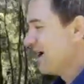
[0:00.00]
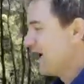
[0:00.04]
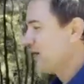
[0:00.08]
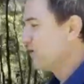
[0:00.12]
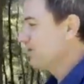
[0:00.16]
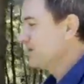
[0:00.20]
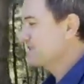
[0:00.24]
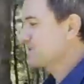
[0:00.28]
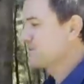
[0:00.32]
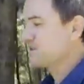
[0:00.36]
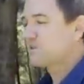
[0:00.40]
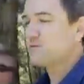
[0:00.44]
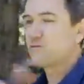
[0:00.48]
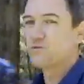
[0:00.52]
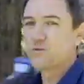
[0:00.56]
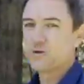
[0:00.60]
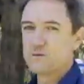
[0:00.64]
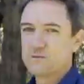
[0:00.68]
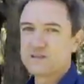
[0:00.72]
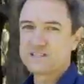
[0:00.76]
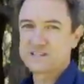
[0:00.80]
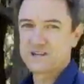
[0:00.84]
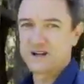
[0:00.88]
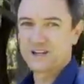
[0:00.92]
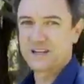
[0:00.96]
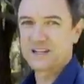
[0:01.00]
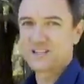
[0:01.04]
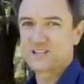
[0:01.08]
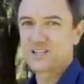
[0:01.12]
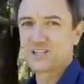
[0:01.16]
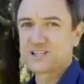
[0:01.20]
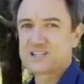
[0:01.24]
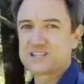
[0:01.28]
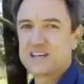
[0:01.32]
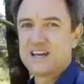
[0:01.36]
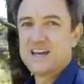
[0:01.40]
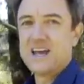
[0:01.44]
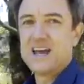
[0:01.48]
I went to the
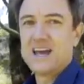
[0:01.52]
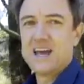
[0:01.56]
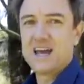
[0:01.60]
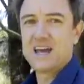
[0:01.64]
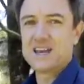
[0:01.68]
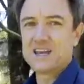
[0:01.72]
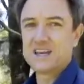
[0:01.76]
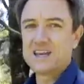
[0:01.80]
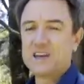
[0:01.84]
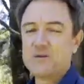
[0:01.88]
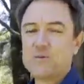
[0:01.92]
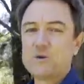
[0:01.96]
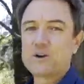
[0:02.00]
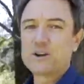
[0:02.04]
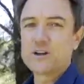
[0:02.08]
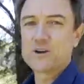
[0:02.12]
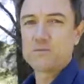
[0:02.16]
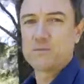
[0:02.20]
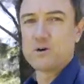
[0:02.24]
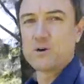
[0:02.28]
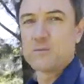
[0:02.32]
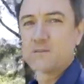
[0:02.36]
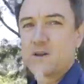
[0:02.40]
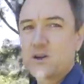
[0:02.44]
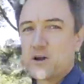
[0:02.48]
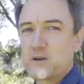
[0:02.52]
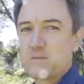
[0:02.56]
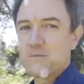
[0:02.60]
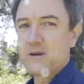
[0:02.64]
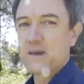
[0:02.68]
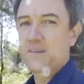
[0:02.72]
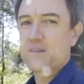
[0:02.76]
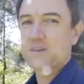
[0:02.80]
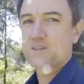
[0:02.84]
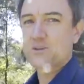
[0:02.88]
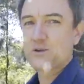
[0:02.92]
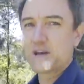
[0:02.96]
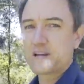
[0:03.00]
rheumatologist and he wanted to put me on
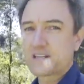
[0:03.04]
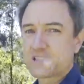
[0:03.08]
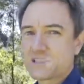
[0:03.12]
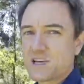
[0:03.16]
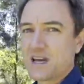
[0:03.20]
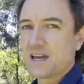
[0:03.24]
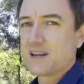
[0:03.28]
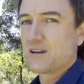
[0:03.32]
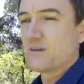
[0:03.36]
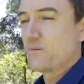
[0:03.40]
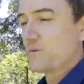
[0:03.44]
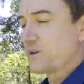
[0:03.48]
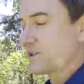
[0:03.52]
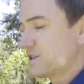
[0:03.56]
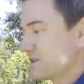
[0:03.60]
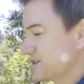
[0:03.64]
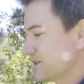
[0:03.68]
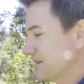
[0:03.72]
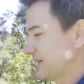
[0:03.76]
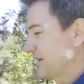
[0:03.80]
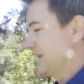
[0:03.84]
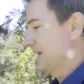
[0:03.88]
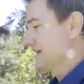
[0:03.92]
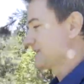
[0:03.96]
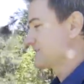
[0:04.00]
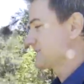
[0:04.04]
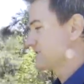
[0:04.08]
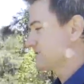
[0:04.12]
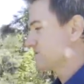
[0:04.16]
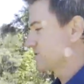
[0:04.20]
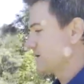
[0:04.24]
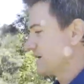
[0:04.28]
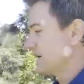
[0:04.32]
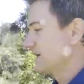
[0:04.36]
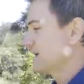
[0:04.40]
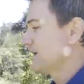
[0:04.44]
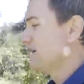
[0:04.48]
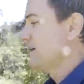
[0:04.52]
methotrexate, which is a cancer
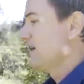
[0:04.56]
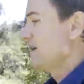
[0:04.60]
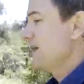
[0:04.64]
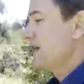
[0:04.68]
drug.